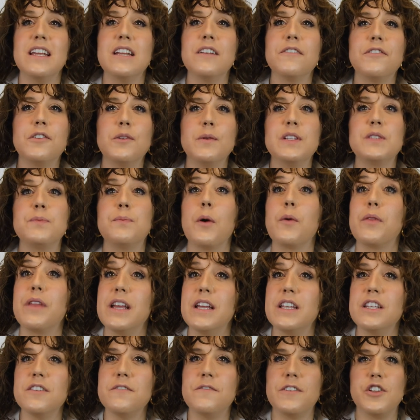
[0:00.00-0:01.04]
influenced both
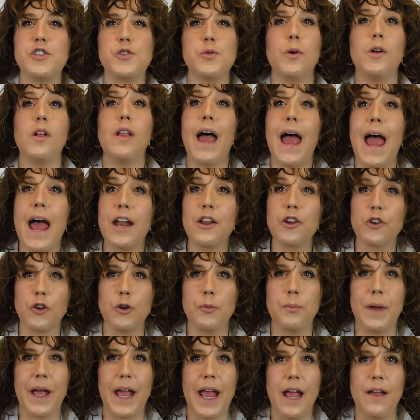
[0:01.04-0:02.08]
individual and
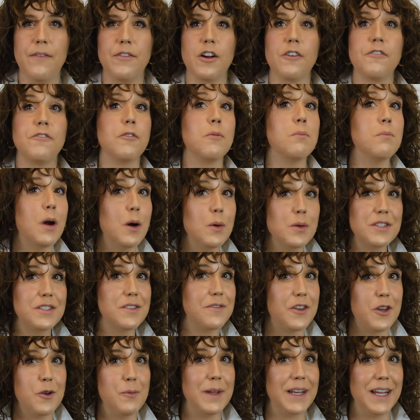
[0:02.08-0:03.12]
group behavior for most
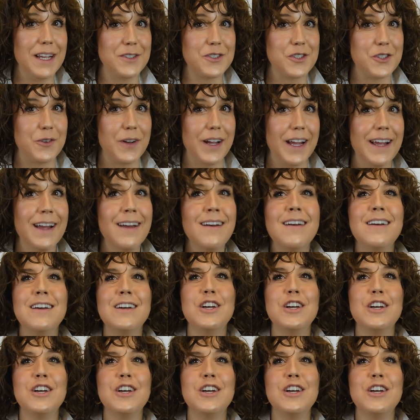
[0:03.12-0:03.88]
of human history.